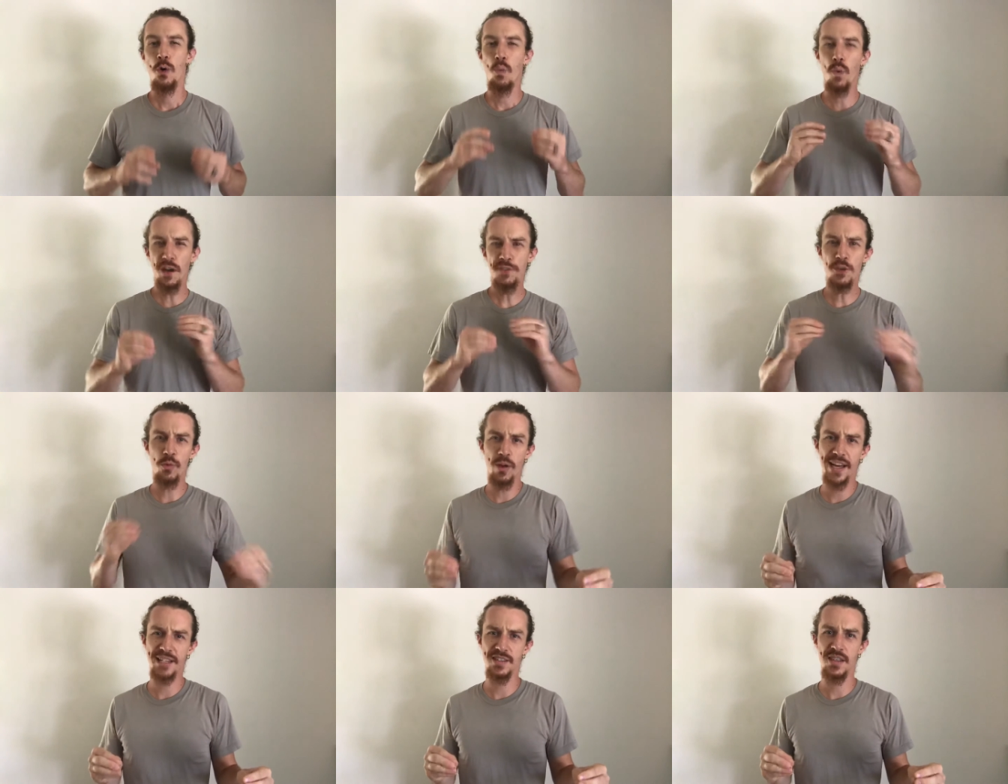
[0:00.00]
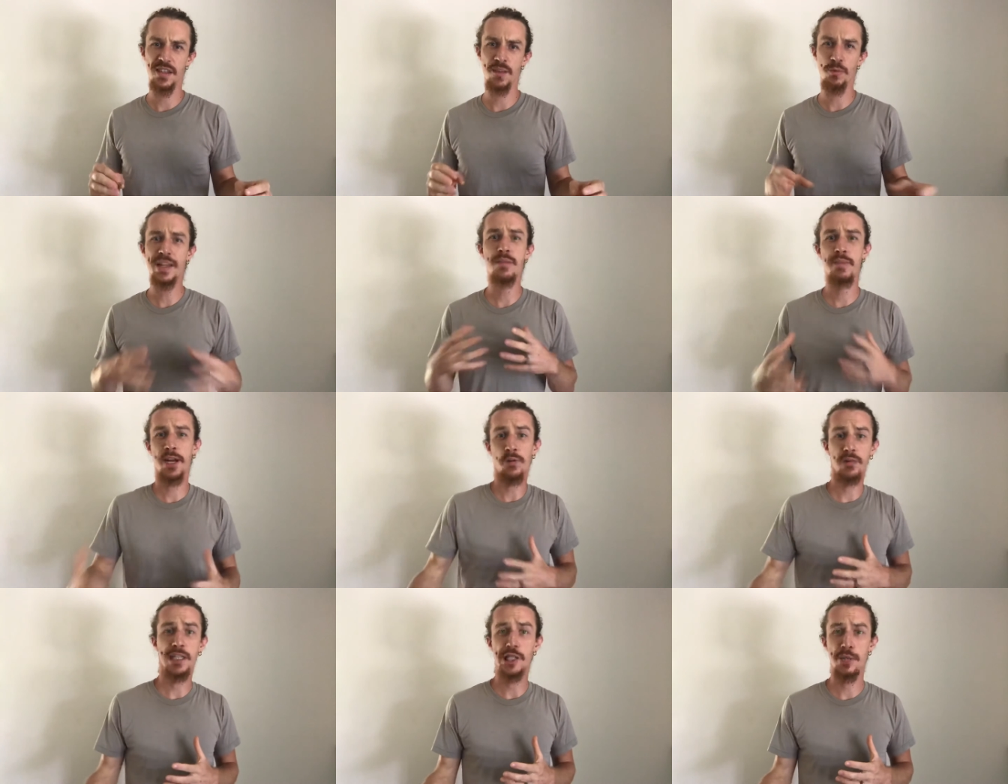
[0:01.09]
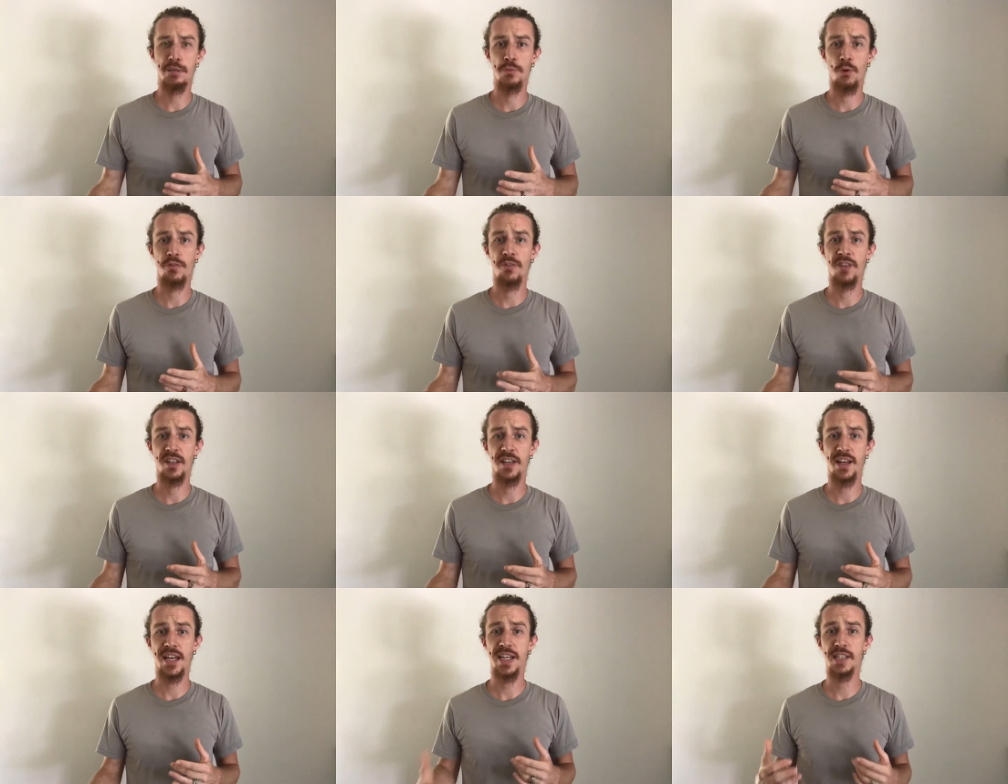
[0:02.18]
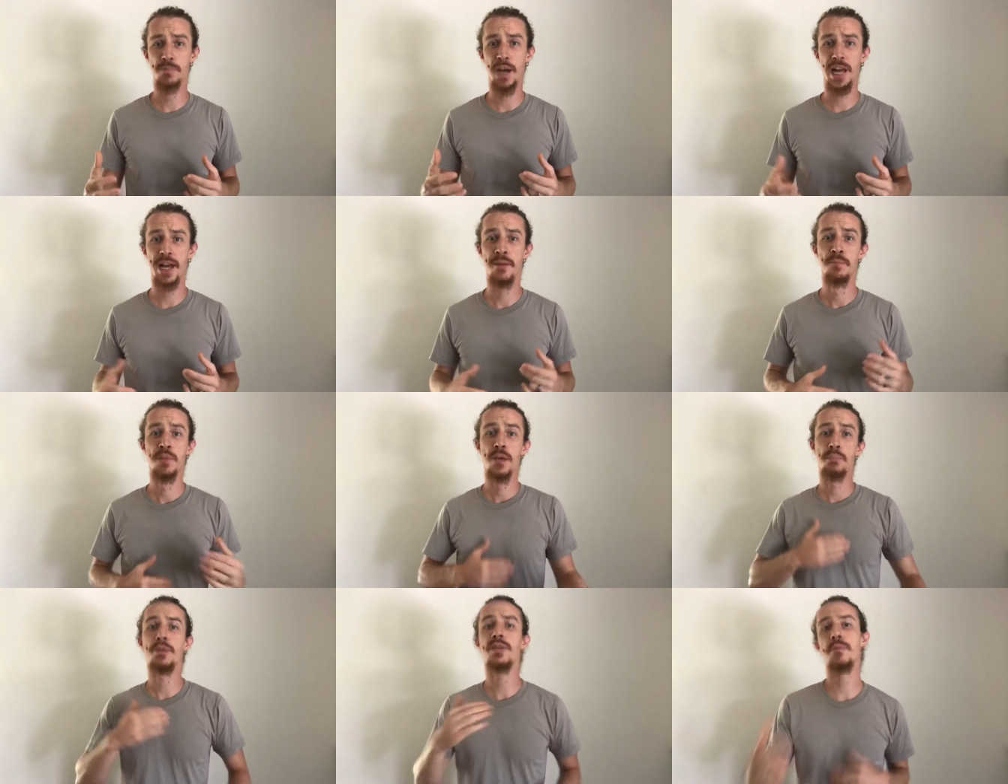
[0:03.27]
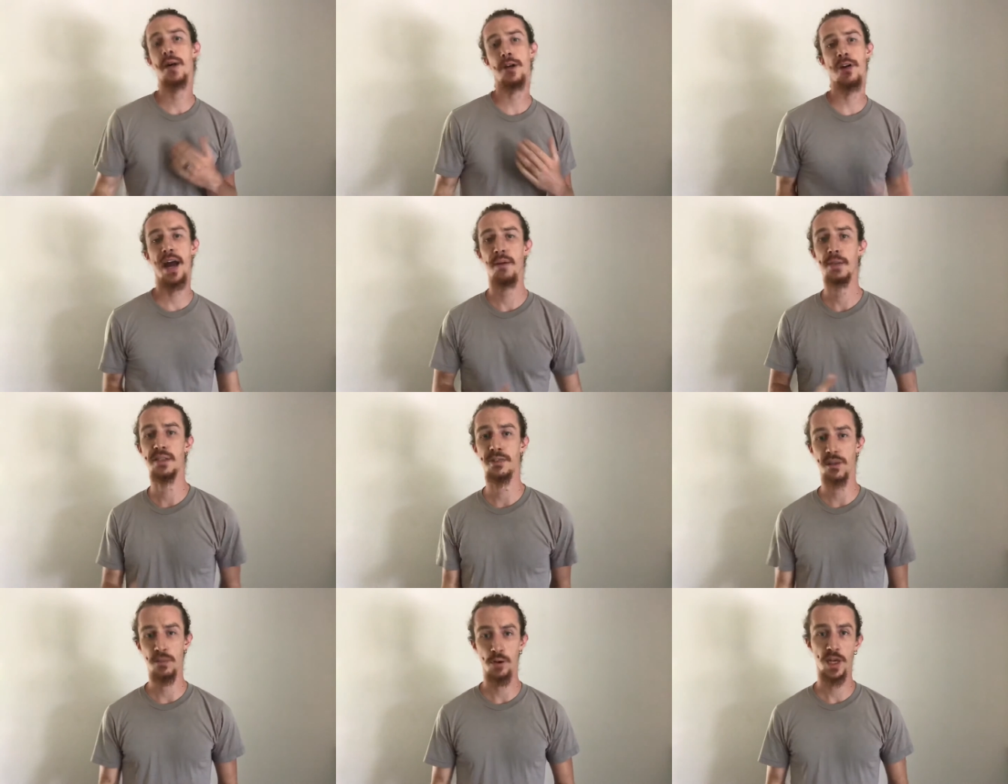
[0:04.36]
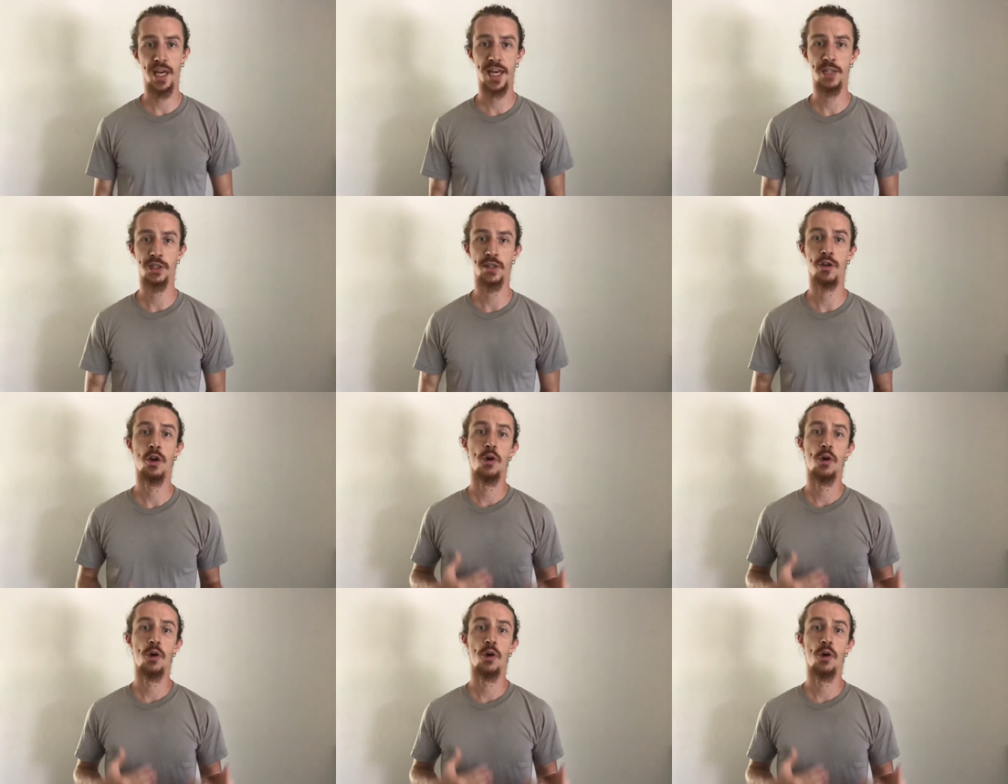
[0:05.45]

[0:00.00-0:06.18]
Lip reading: one of the ways that we can make our relationships more fulfilling is by building better habits of communication,